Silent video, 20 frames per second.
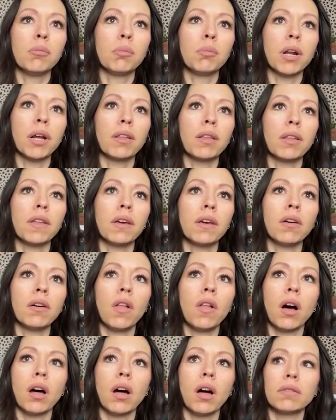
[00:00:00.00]
but I think a
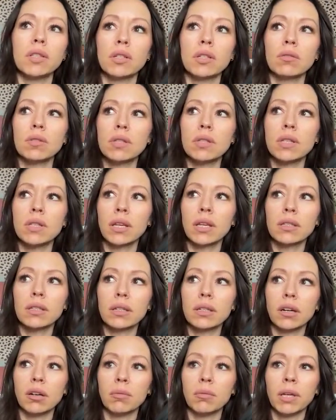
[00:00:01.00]
lot of students they get to
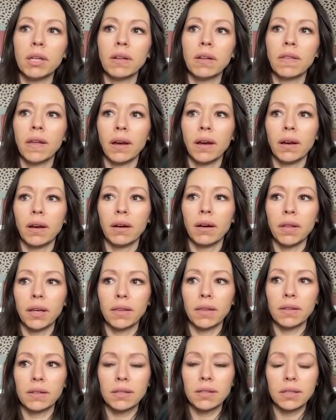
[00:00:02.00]
come in and they have
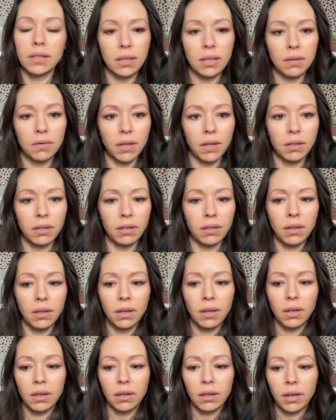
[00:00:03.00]
like this even
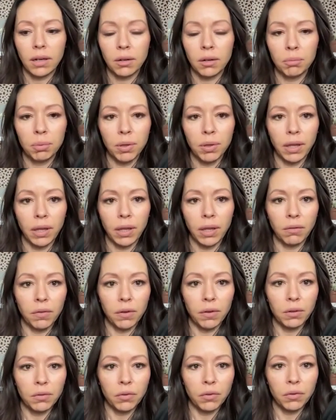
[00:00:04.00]
kind of playing
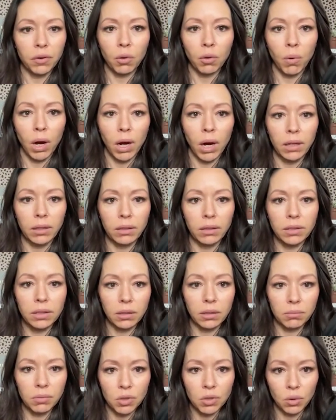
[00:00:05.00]
field for a while
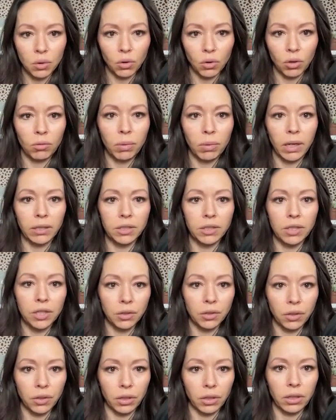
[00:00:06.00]
to absorb and to
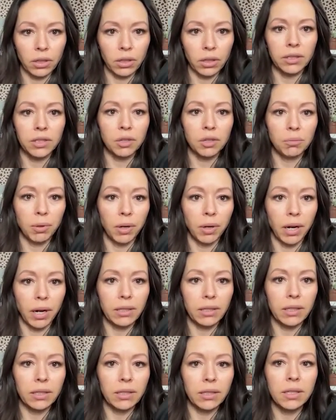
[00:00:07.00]
learn and to
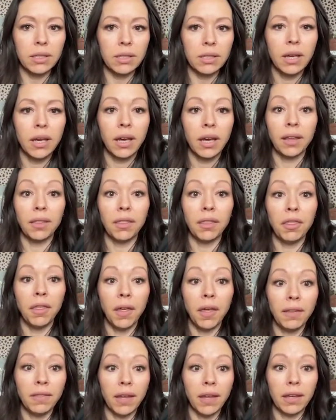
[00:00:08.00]
practice, and
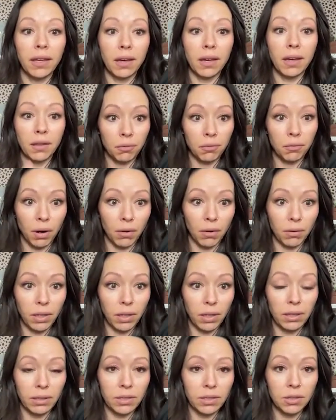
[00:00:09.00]
then they get thrown
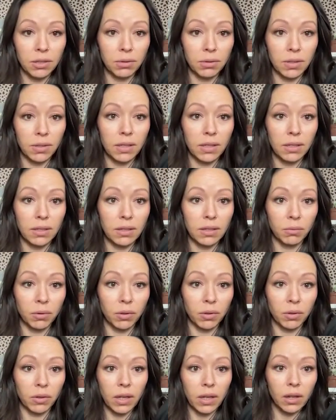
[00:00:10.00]
into a season where
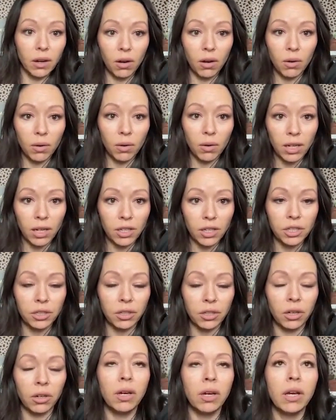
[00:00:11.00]
it's like, oh gosh,
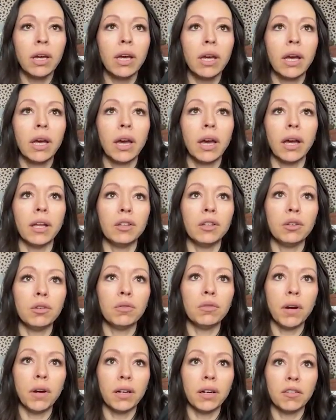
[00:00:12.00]
and
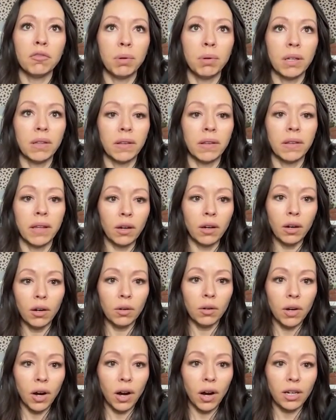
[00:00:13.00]
you've kind of been like,
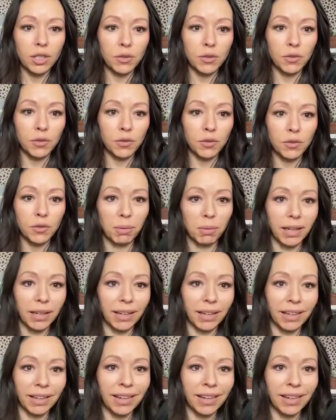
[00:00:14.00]
oh gosh, from the
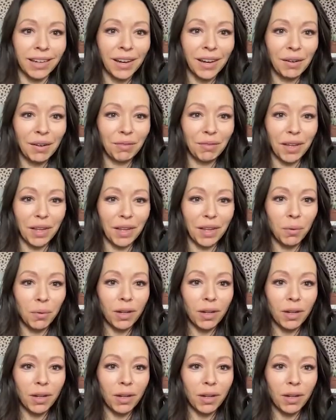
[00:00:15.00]
beginning of like,